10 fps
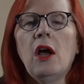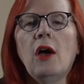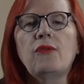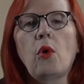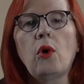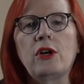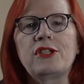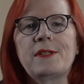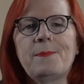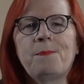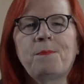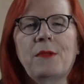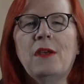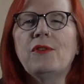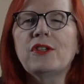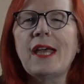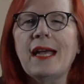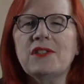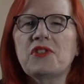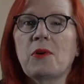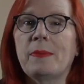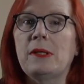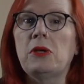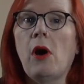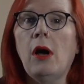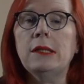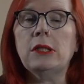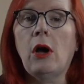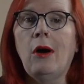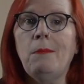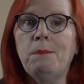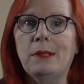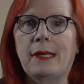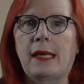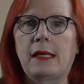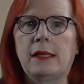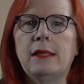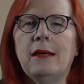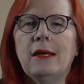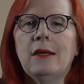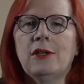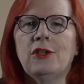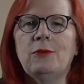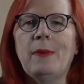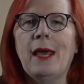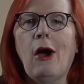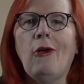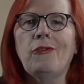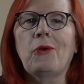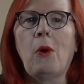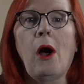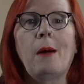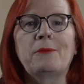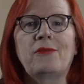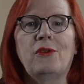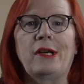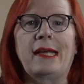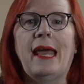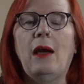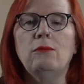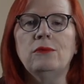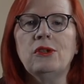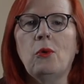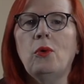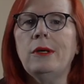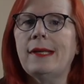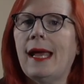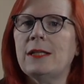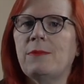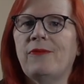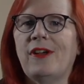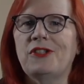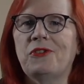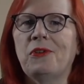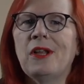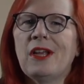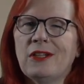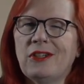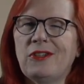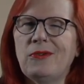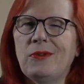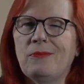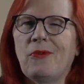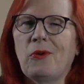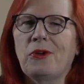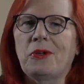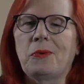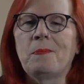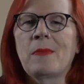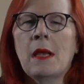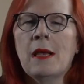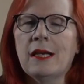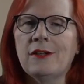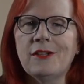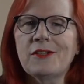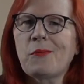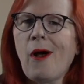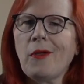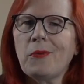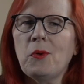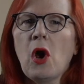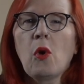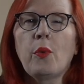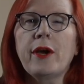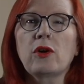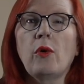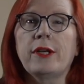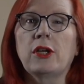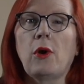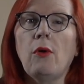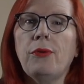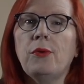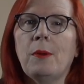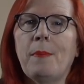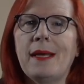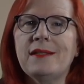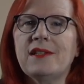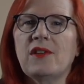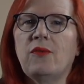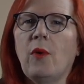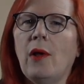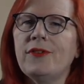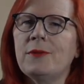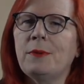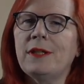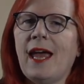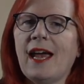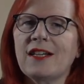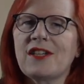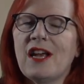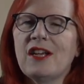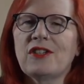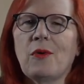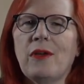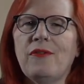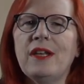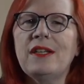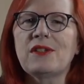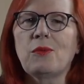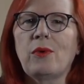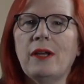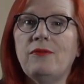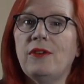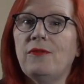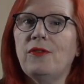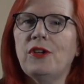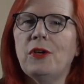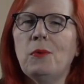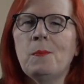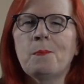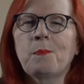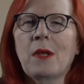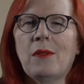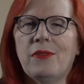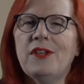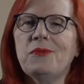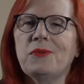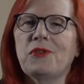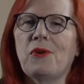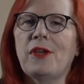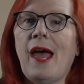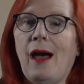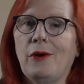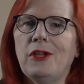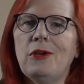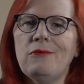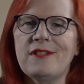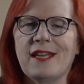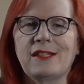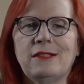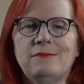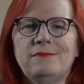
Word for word: Of course, if your taxes are beyond complicated, you may also opt for an accountant or tax professional to do them for you. In this walkthrough, we are going to go through the basics of Wealthsimple Tax, so if it is a right fit for you, this will show you how to use it.